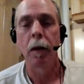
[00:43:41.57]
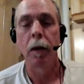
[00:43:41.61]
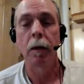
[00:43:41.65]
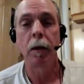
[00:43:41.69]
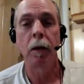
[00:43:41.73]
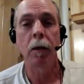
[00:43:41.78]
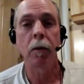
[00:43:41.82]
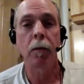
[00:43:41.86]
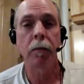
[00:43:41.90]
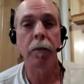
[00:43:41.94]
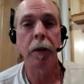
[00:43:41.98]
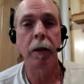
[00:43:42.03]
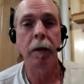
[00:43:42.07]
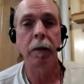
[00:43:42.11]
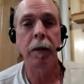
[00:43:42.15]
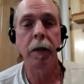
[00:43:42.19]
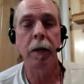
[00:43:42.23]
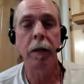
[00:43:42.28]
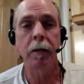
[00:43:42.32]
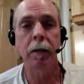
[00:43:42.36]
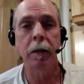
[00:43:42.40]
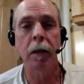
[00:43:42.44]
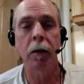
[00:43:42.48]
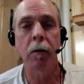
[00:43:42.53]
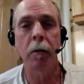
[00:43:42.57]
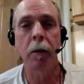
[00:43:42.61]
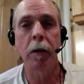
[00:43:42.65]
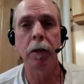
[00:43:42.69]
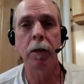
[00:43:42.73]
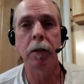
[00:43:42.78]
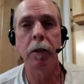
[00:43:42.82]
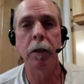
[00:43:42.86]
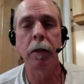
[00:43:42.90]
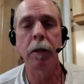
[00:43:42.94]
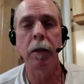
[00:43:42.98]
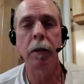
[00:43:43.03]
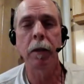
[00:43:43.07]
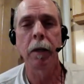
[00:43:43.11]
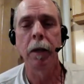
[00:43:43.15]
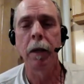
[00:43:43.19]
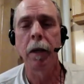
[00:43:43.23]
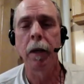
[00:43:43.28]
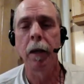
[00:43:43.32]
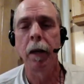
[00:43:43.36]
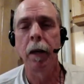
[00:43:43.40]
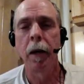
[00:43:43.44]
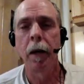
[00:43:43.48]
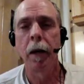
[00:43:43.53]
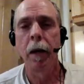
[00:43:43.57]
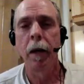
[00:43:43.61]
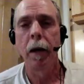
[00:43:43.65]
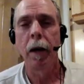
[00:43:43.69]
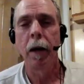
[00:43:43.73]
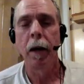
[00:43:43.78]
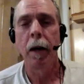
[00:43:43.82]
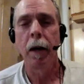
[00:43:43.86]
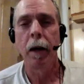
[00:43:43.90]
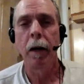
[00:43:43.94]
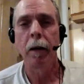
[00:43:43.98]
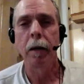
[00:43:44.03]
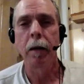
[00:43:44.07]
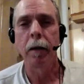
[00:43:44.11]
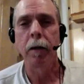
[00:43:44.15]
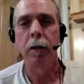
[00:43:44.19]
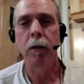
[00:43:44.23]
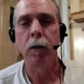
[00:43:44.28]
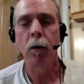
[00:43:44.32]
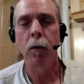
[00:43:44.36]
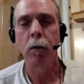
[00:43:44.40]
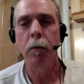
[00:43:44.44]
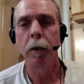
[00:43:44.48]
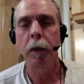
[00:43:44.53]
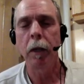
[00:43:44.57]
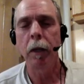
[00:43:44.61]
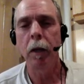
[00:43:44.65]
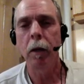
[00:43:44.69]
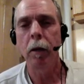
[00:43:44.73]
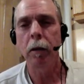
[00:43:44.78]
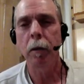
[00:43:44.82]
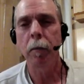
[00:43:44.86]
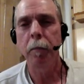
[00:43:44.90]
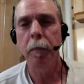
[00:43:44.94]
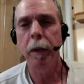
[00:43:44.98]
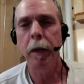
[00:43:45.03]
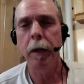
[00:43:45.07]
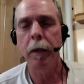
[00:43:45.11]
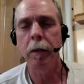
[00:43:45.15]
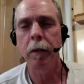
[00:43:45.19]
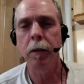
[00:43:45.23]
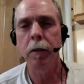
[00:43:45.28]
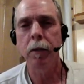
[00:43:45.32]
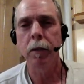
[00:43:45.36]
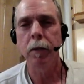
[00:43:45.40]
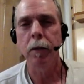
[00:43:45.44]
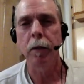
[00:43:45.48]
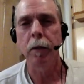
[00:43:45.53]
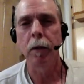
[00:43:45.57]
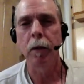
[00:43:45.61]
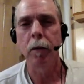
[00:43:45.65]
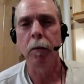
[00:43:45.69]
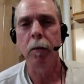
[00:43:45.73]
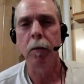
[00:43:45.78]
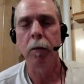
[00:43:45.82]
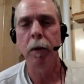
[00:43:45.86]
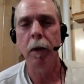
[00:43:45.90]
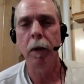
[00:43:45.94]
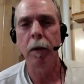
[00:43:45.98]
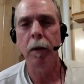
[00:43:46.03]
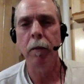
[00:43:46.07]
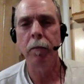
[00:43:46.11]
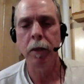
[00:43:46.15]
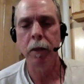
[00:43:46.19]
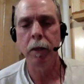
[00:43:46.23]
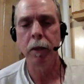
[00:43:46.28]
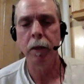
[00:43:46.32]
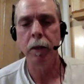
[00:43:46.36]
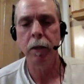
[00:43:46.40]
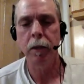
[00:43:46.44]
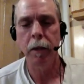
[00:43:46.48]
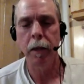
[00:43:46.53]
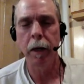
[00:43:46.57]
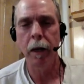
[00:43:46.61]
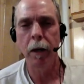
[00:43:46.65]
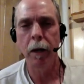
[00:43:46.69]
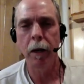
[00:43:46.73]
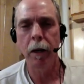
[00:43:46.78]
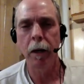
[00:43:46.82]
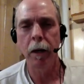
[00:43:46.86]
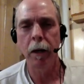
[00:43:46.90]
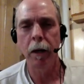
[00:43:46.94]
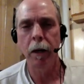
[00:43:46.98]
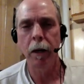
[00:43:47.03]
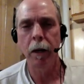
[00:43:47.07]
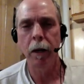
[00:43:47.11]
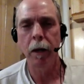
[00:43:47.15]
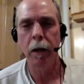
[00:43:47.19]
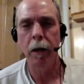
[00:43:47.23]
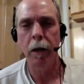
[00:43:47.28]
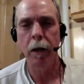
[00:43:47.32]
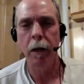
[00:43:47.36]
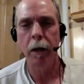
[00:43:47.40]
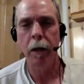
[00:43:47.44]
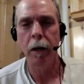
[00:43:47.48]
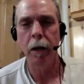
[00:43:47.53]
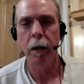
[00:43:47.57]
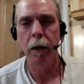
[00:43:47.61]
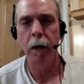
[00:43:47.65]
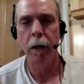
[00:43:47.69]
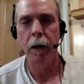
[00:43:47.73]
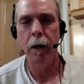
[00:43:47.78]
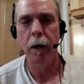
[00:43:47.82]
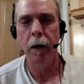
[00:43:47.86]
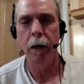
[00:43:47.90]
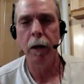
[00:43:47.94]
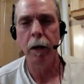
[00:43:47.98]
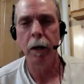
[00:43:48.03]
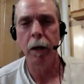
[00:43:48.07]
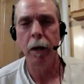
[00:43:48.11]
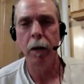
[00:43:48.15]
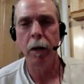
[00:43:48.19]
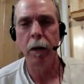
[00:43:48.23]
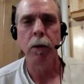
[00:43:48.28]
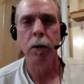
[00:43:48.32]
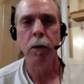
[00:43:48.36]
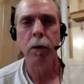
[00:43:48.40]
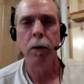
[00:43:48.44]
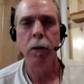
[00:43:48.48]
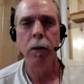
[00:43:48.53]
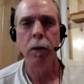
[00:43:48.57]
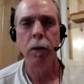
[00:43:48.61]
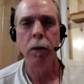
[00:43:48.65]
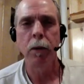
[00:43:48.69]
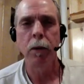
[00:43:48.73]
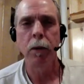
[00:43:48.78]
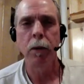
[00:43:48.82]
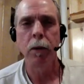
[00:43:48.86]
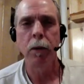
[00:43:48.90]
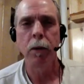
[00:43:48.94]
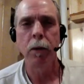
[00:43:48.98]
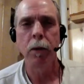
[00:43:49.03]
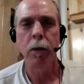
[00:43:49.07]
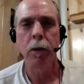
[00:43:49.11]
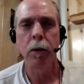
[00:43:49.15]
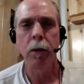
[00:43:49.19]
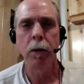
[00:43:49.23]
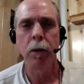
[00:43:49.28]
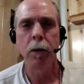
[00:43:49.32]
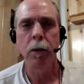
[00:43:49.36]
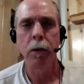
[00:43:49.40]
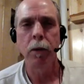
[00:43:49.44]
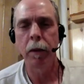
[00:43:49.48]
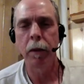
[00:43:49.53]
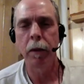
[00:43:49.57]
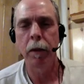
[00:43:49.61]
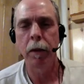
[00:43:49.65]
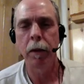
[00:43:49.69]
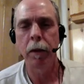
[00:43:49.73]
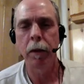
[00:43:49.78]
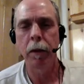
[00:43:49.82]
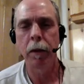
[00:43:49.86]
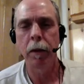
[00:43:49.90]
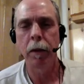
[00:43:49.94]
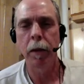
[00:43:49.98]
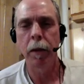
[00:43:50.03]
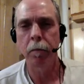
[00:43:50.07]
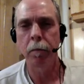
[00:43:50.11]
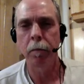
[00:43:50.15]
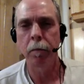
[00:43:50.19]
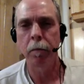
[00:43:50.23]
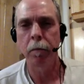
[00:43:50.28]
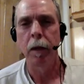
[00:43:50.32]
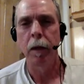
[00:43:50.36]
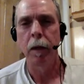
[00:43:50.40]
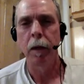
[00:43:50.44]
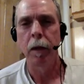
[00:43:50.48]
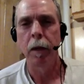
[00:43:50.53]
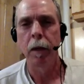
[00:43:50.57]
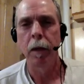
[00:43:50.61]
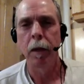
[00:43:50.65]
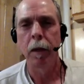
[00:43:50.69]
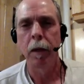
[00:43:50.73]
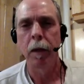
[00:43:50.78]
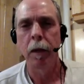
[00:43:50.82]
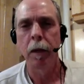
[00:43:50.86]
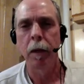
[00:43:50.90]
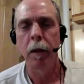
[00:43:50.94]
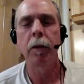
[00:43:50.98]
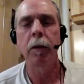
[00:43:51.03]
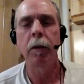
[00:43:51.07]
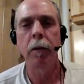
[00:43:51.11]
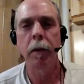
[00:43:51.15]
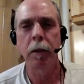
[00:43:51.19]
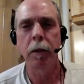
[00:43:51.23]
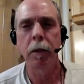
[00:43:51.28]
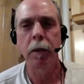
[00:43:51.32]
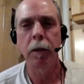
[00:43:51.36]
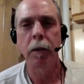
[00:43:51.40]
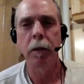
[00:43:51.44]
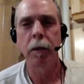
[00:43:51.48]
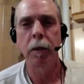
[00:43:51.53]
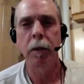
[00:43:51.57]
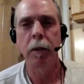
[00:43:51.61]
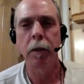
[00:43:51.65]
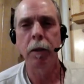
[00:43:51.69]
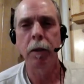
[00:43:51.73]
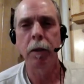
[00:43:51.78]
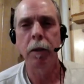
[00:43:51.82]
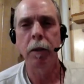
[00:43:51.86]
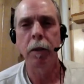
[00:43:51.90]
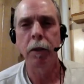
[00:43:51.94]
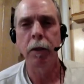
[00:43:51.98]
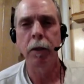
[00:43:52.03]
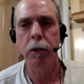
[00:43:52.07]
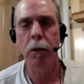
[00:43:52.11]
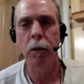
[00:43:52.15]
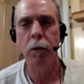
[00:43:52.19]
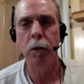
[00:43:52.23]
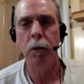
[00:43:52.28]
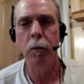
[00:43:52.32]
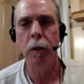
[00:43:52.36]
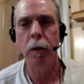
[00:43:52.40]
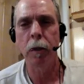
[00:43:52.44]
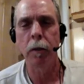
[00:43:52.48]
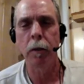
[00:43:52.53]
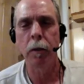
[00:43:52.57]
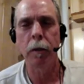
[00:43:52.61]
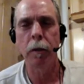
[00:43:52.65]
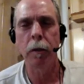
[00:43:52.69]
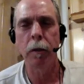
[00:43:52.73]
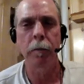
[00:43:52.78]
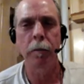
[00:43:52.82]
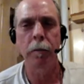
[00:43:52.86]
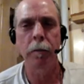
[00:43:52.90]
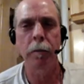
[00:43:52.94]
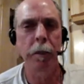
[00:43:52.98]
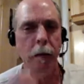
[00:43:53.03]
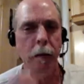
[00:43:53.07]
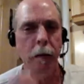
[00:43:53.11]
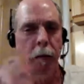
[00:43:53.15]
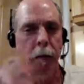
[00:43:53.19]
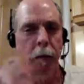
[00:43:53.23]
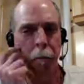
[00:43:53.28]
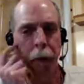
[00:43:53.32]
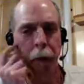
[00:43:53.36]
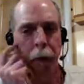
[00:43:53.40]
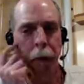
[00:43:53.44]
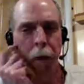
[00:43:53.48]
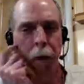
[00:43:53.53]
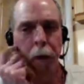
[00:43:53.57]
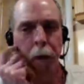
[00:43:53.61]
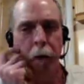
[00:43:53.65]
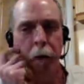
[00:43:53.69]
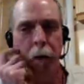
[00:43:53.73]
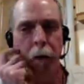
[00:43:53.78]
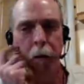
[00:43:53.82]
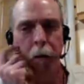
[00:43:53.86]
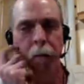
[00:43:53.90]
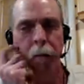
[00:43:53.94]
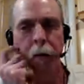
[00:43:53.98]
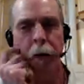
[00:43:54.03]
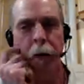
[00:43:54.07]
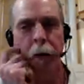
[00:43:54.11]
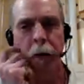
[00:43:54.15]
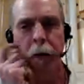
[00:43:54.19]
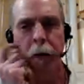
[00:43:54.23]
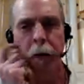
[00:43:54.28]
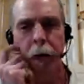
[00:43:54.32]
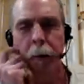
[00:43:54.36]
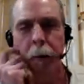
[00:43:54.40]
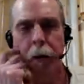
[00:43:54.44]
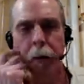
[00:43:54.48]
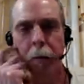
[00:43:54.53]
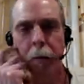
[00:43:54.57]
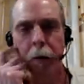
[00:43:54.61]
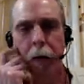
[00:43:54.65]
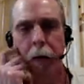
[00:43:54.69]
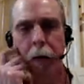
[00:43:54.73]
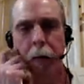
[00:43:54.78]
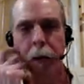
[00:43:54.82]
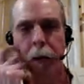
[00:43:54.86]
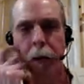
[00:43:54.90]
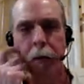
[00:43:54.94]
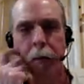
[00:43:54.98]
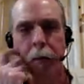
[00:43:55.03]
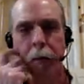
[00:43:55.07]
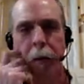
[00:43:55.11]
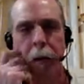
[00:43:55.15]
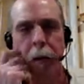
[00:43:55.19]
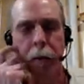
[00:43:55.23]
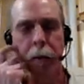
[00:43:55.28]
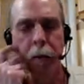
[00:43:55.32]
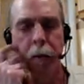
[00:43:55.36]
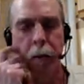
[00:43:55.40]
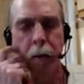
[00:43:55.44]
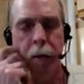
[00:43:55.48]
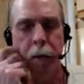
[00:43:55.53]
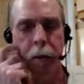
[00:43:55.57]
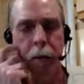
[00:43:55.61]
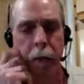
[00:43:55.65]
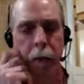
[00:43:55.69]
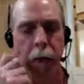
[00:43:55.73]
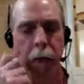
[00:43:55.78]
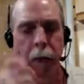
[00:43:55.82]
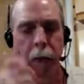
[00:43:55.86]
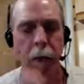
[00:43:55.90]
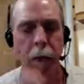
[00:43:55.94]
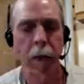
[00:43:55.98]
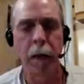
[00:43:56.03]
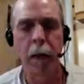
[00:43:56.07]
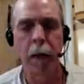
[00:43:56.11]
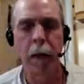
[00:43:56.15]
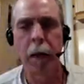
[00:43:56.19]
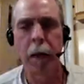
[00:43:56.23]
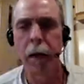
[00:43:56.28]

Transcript: Another fantastic question. Uh, you know, it really all depends. Uh, when I'm visiting the owls, you have to go to them. Other than the shot that I showed where the, the barred owl came and brought me its breakfast,